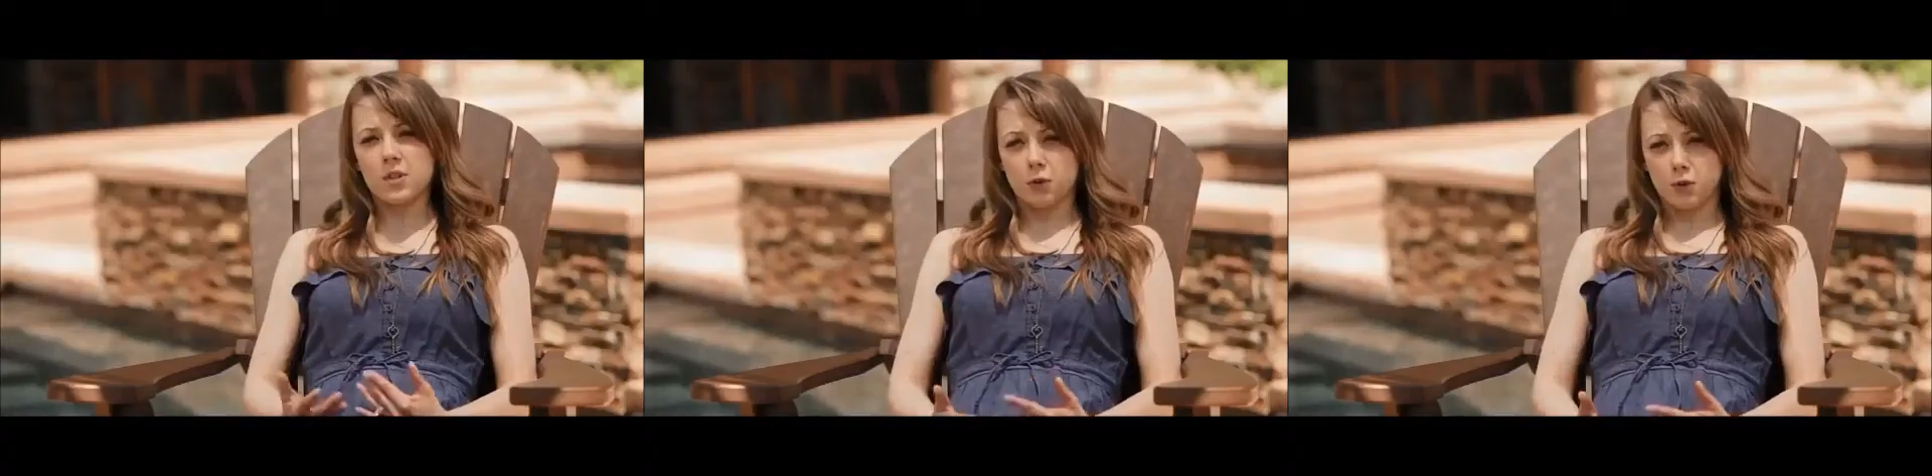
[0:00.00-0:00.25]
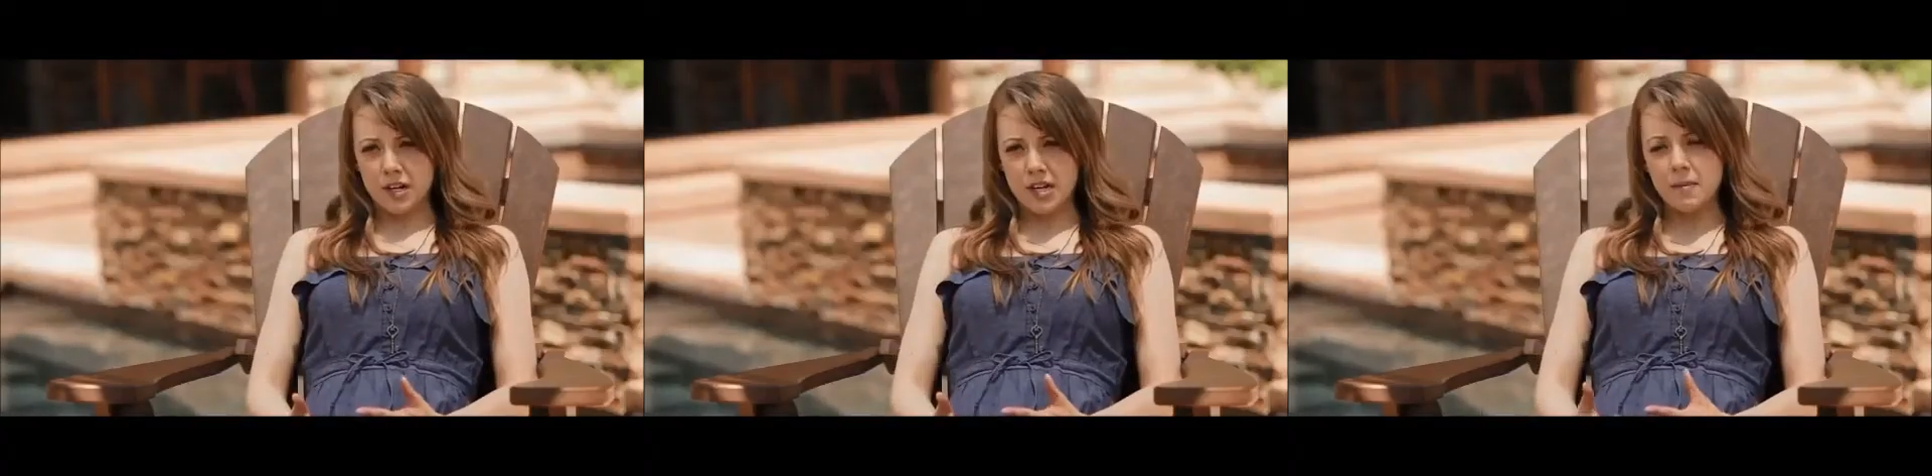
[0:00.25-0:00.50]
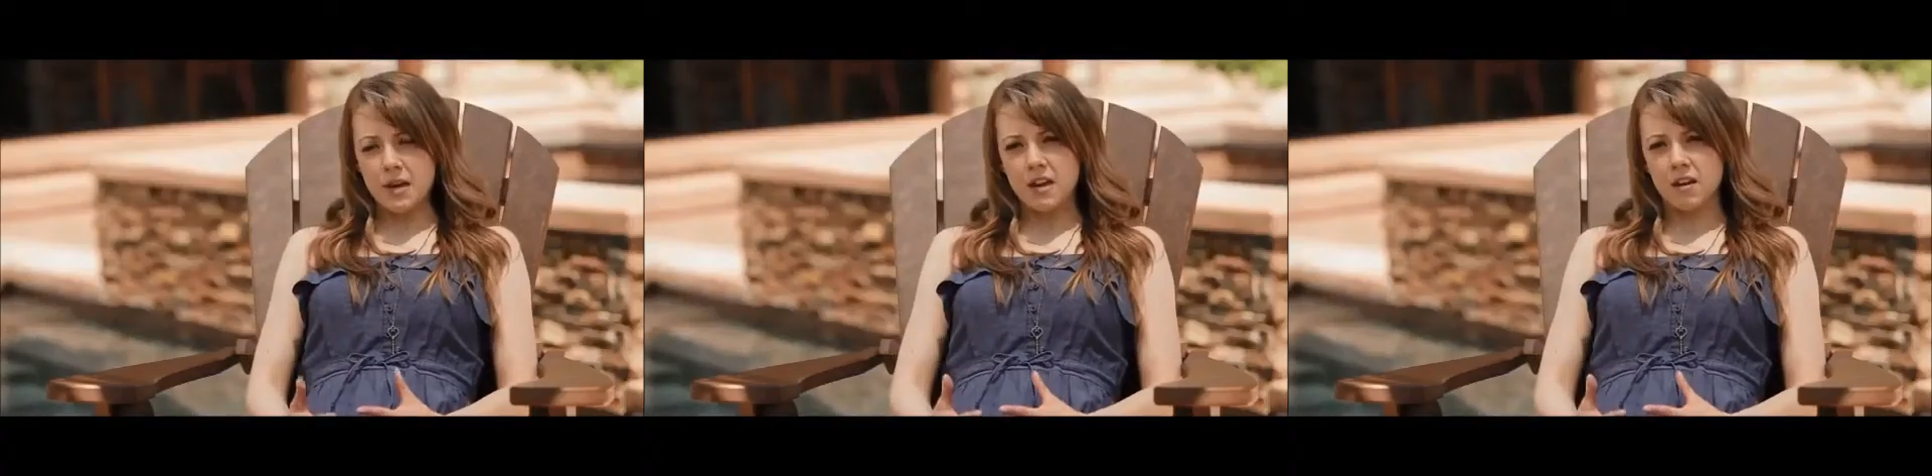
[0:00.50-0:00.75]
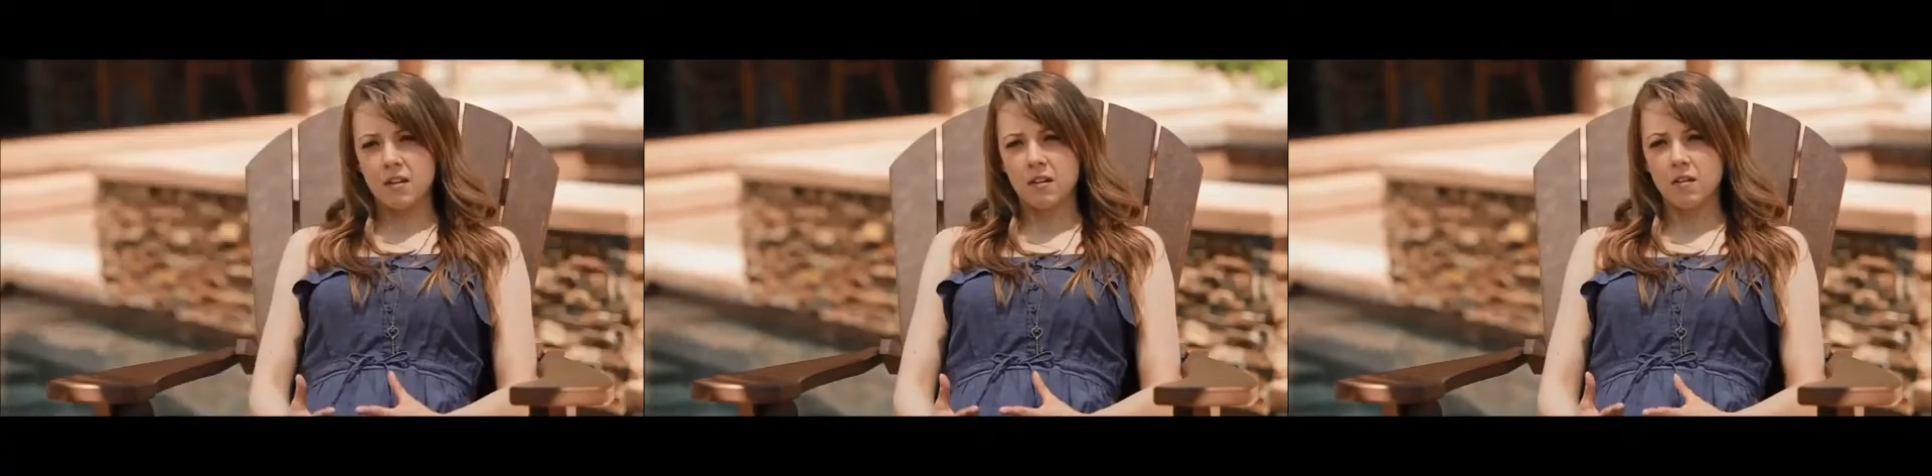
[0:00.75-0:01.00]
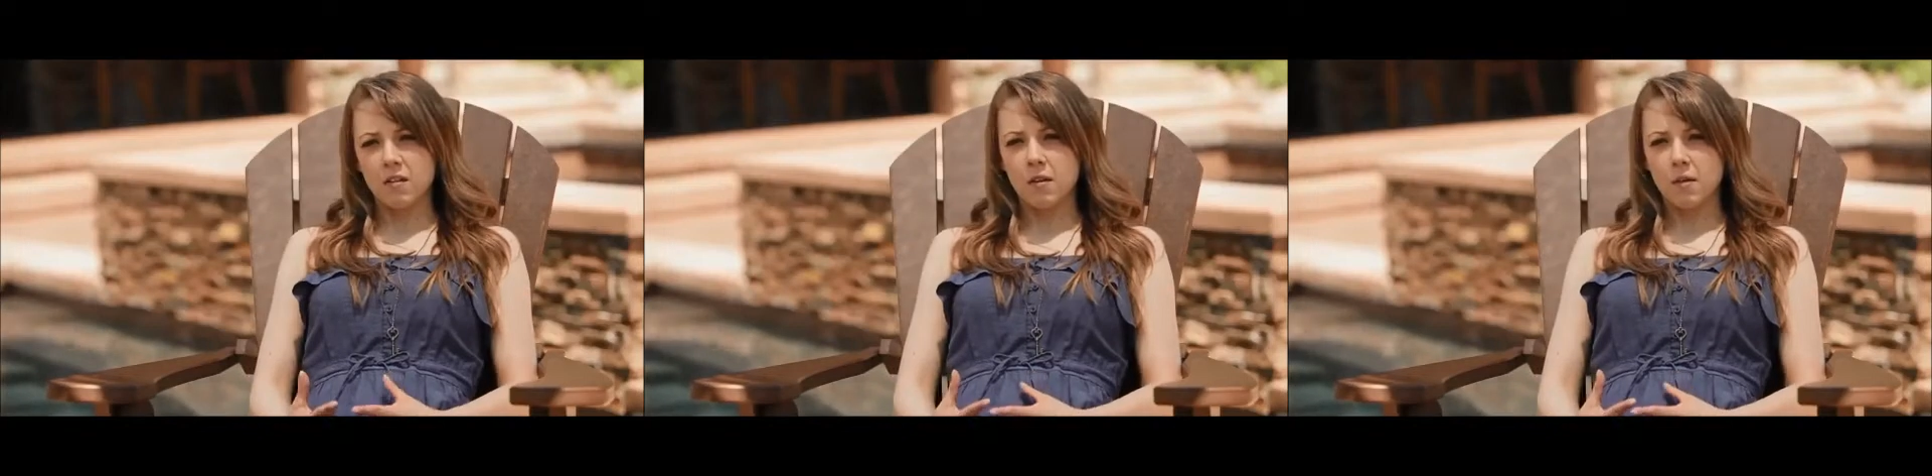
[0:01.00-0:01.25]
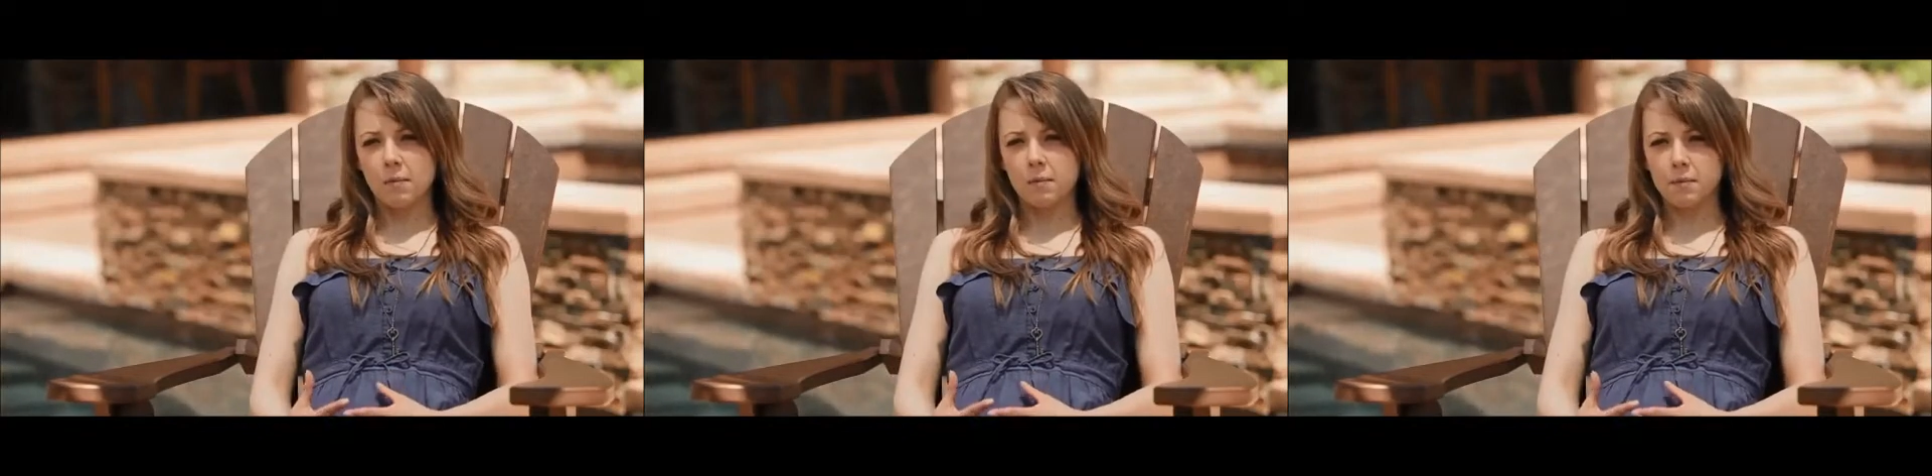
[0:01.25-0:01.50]
It was creamy,
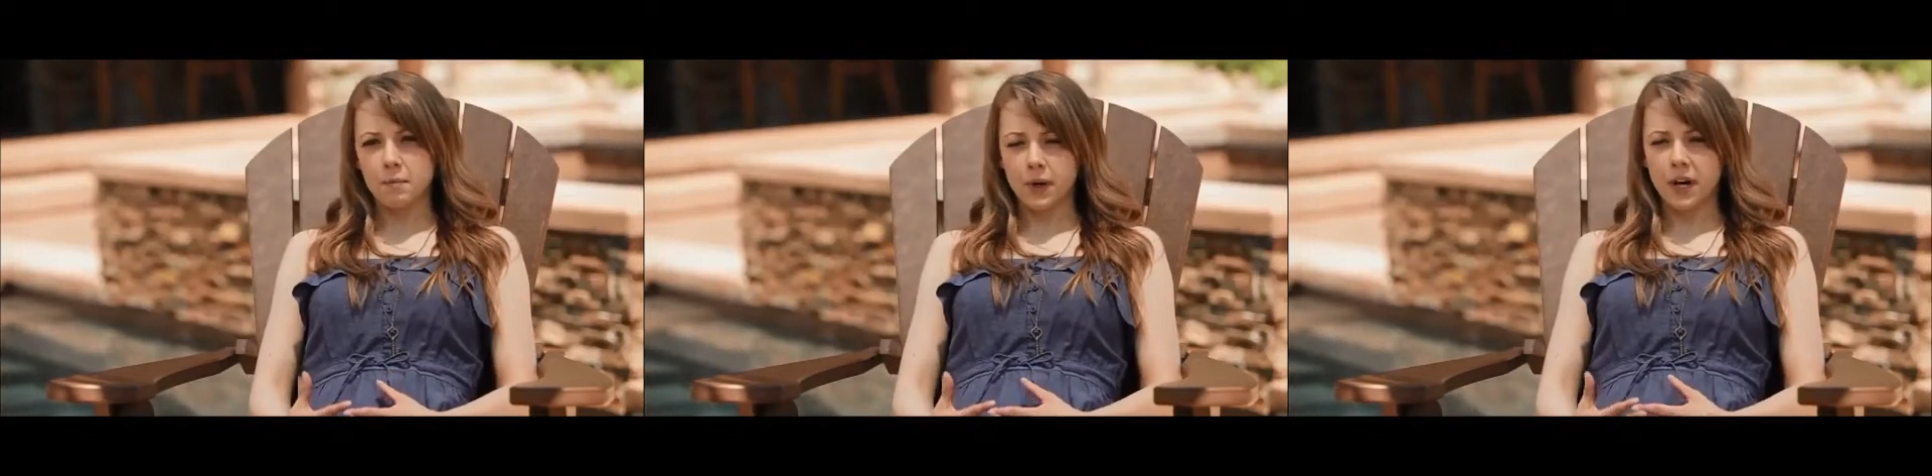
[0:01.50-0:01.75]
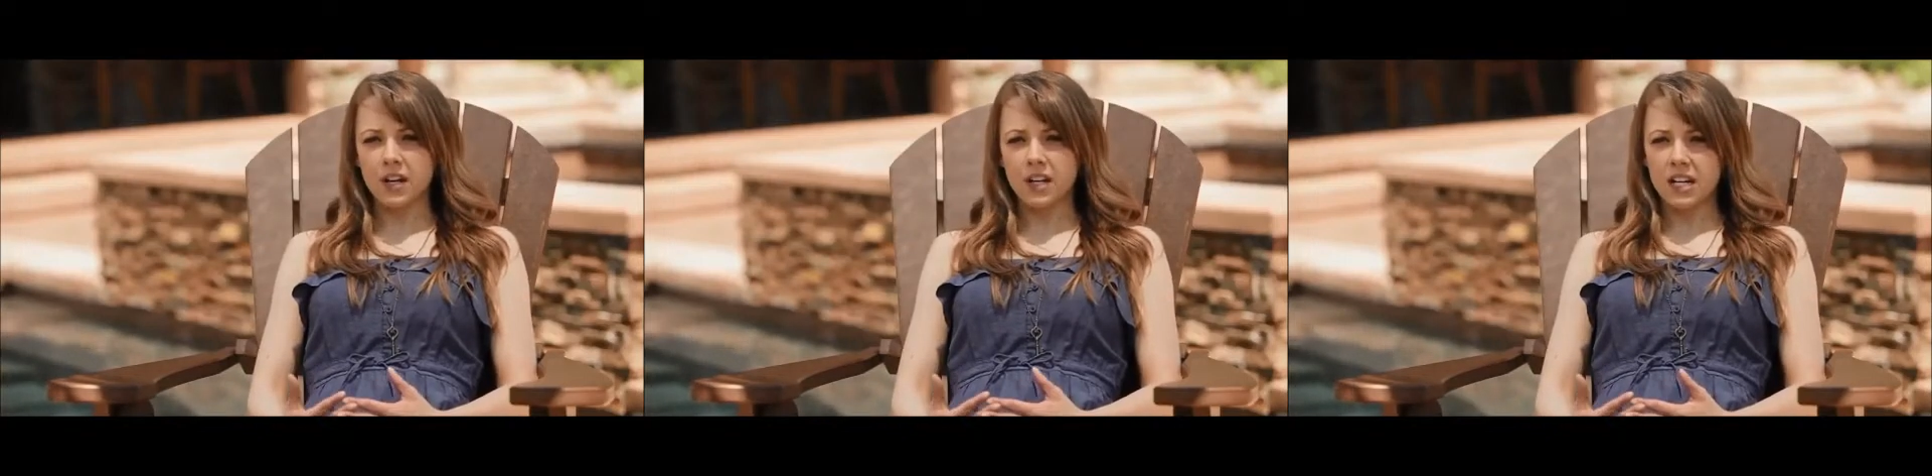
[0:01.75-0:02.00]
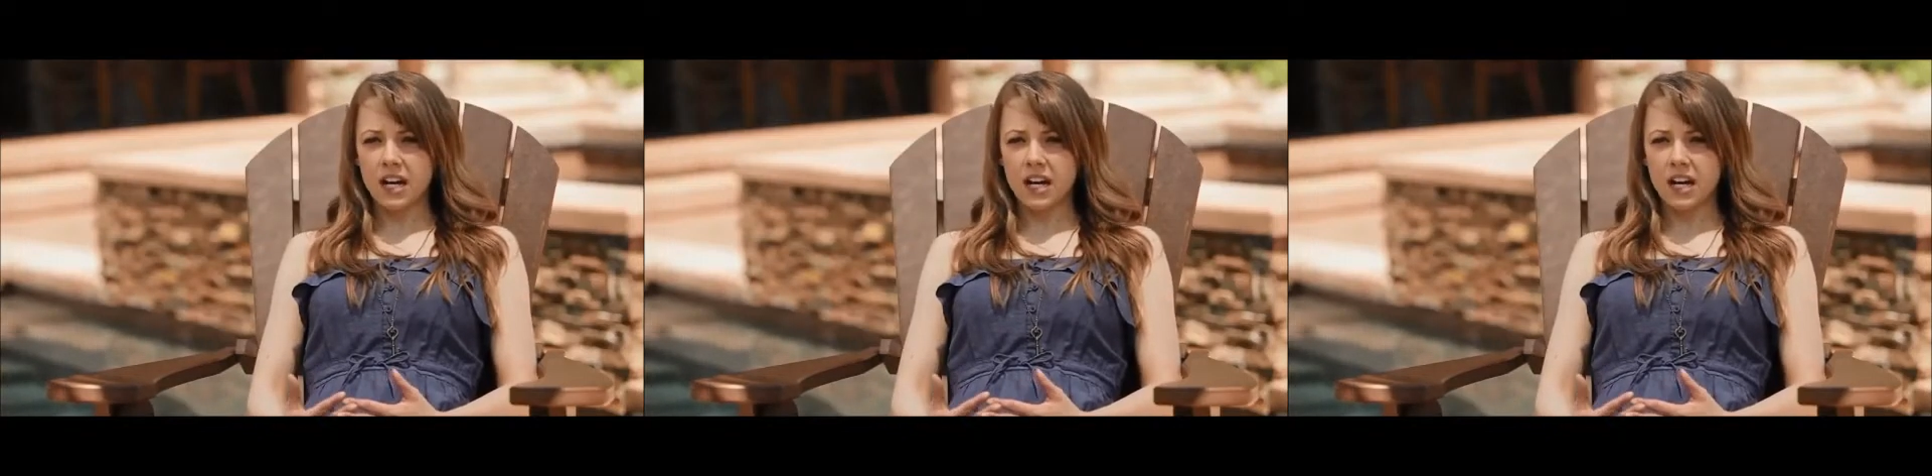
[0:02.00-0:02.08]
but